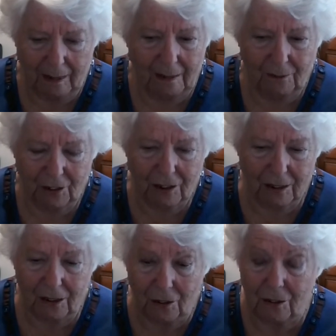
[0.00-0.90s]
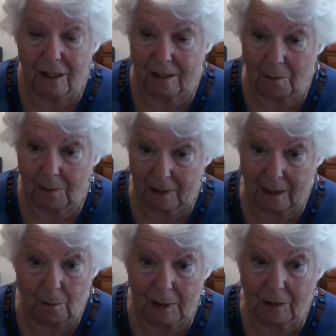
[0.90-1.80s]
I've just learned something,
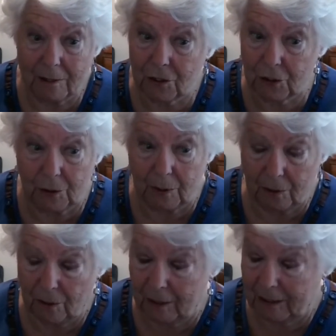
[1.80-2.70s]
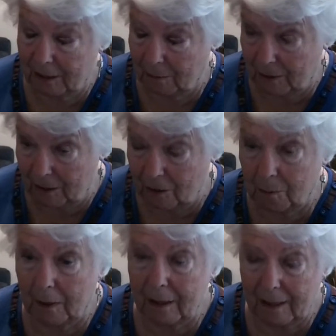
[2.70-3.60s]
and whether it's true or not, I don't know,
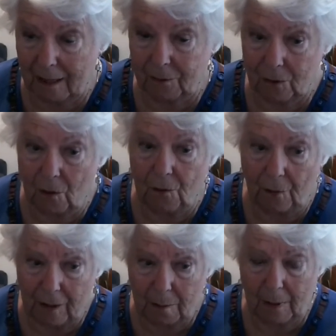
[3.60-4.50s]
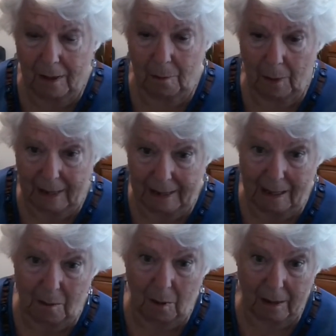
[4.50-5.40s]
but I have got very bad pain
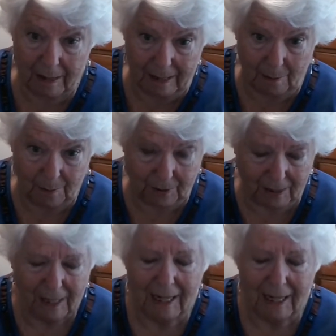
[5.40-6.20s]
in my hips.